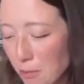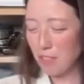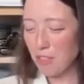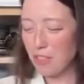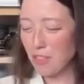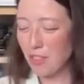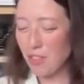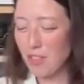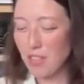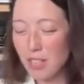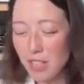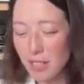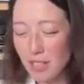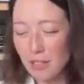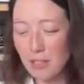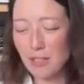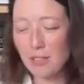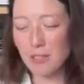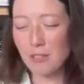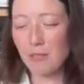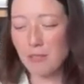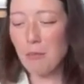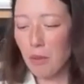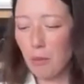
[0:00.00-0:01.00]
To
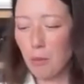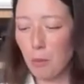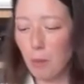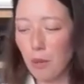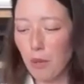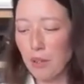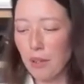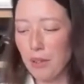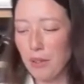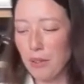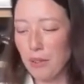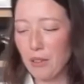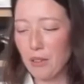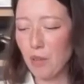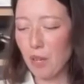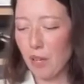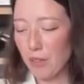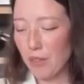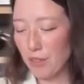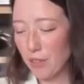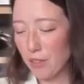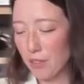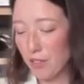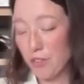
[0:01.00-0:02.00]
this, what
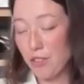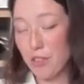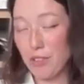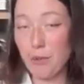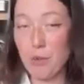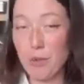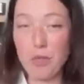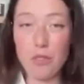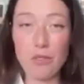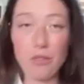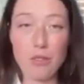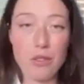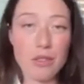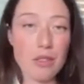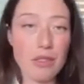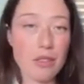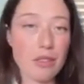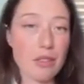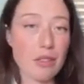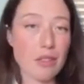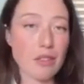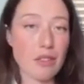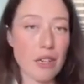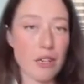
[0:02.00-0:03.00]
I like to do with the
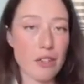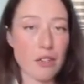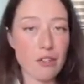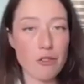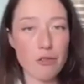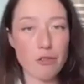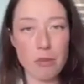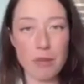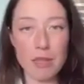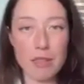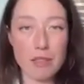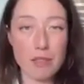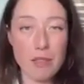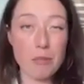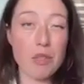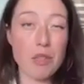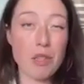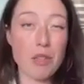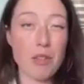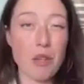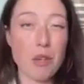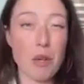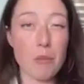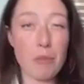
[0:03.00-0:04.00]
filling is kind of make
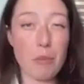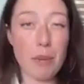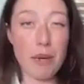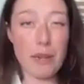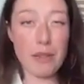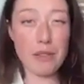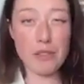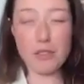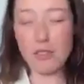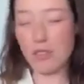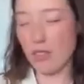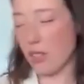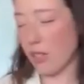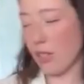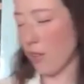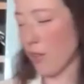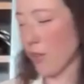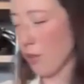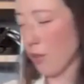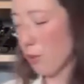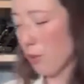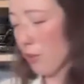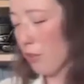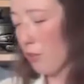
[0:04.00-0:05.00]
something that binds
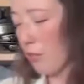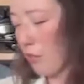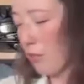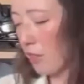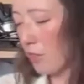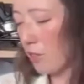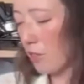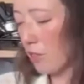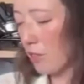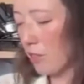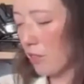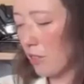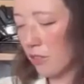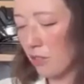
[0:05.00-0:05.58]
together really nicely.